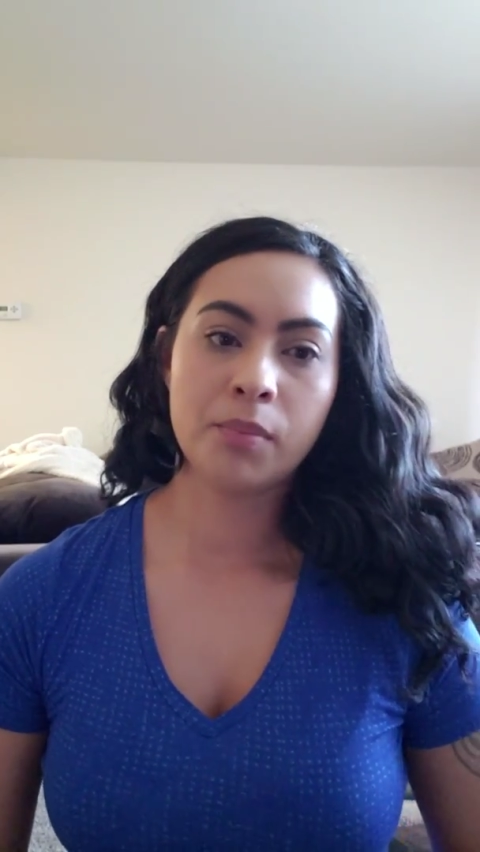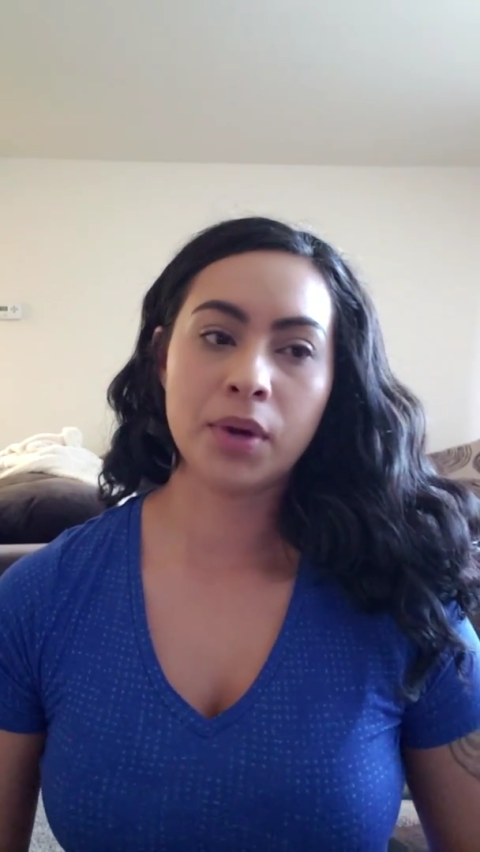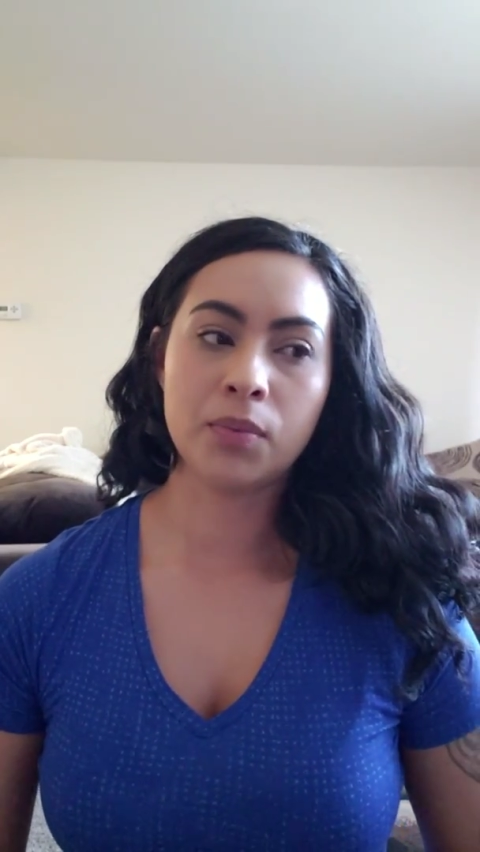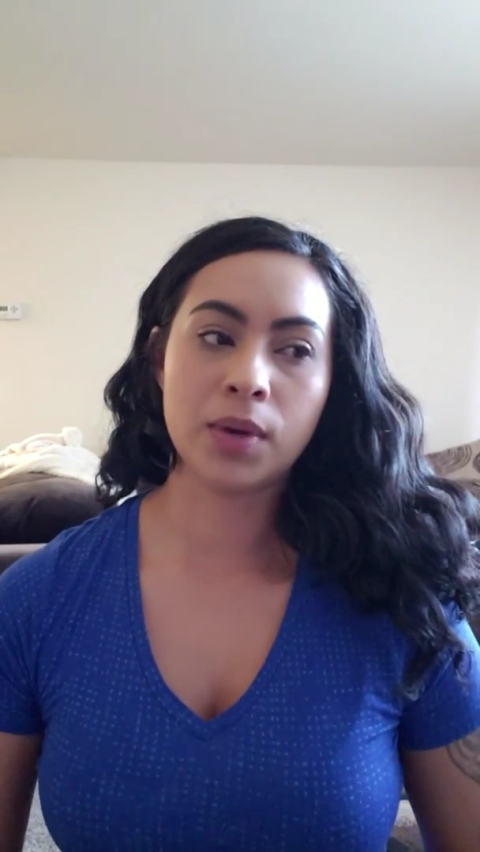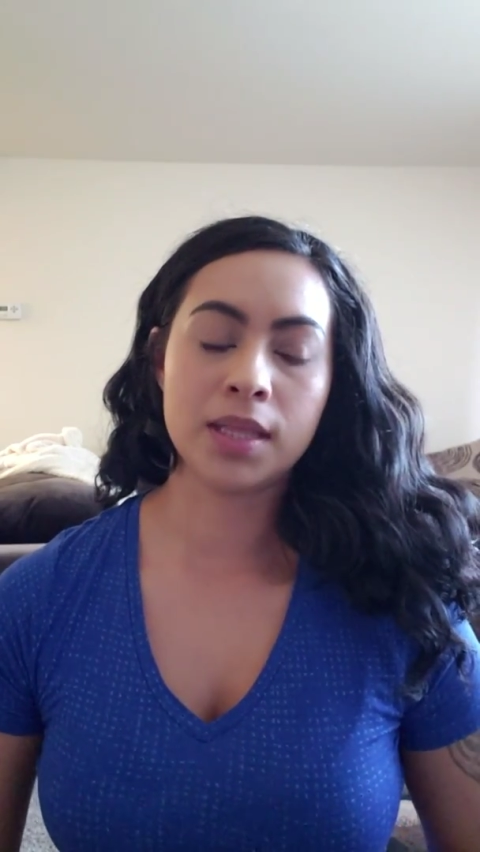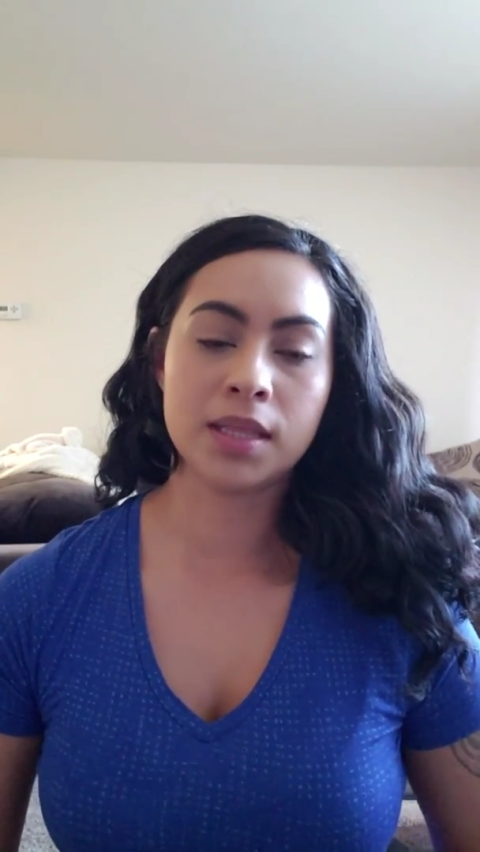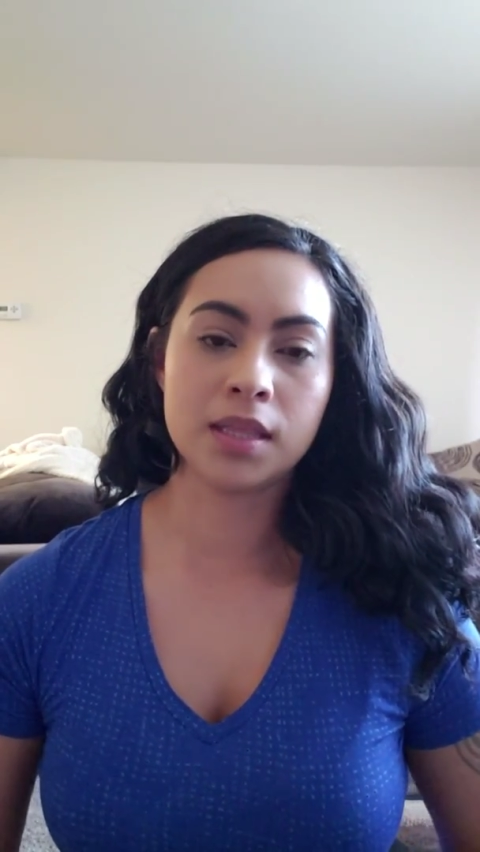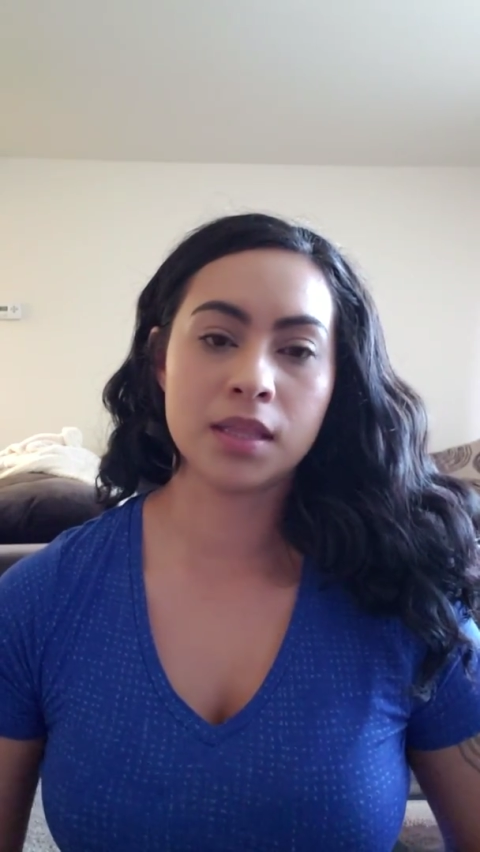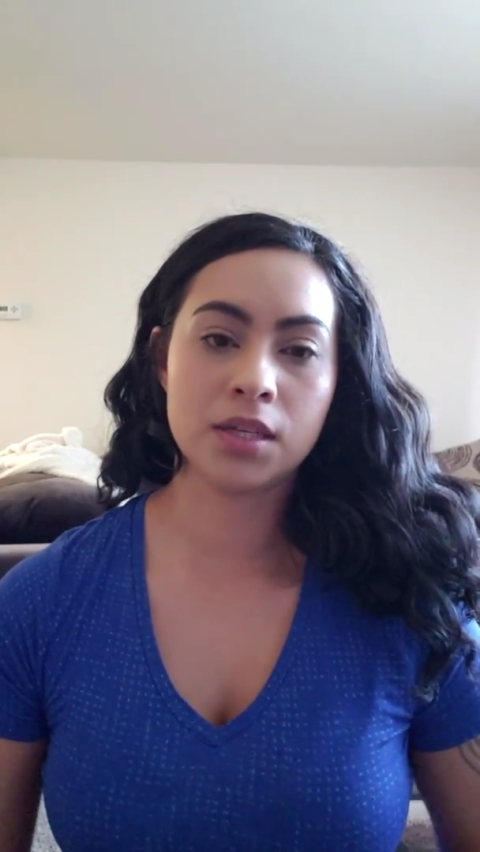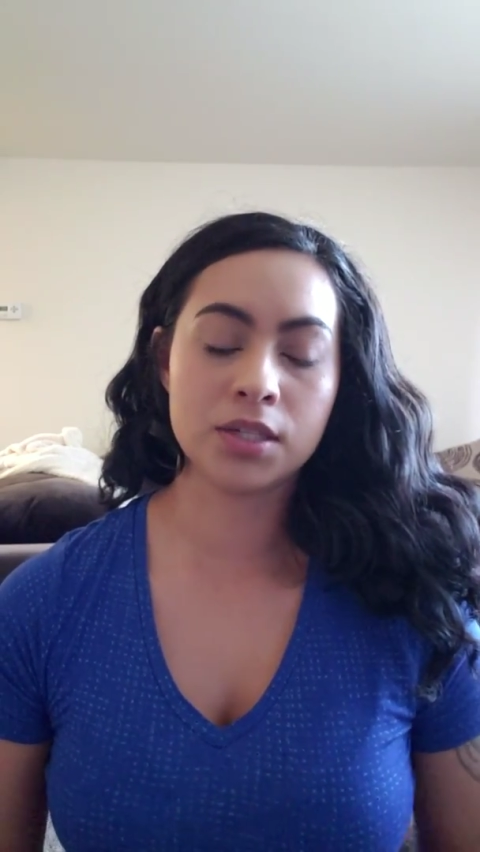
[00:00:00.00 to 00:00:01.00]
but
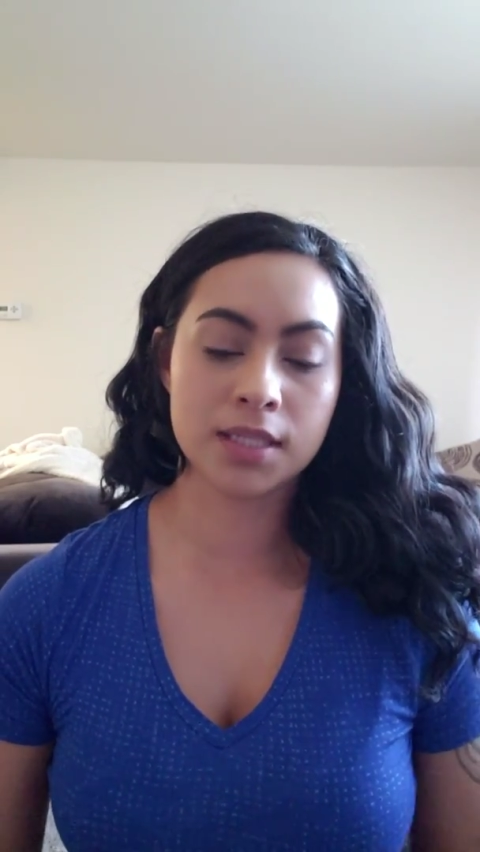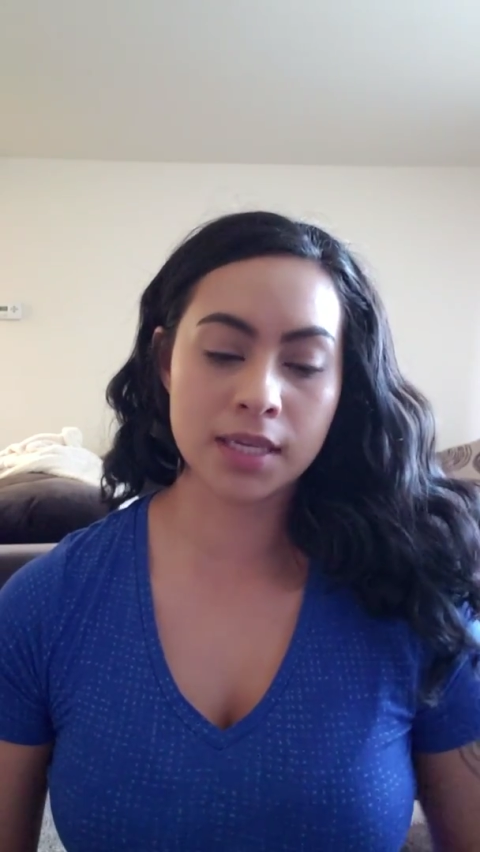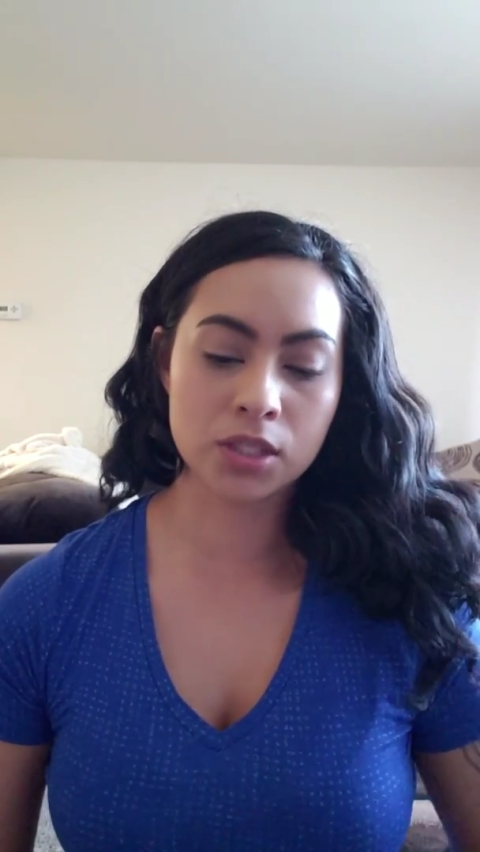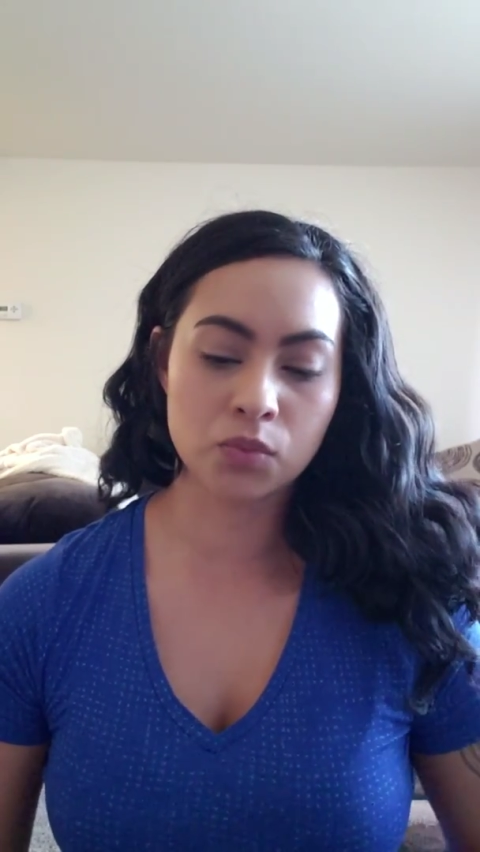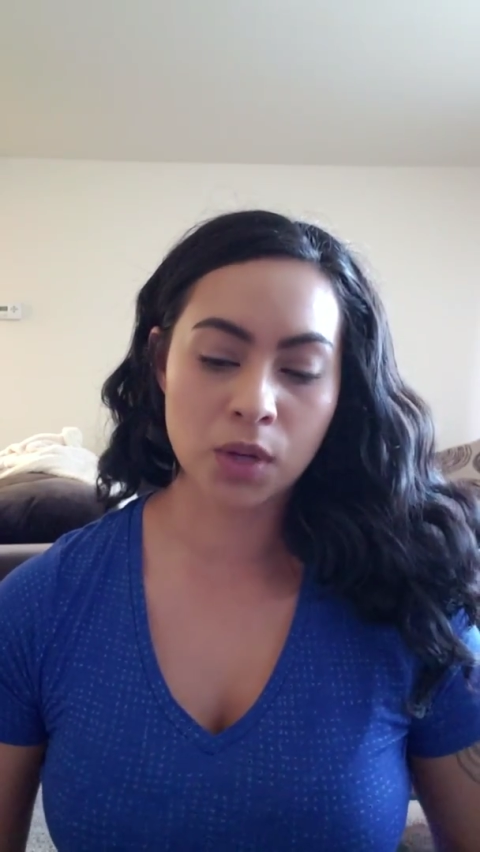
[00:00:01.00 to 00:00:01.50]
when there's cases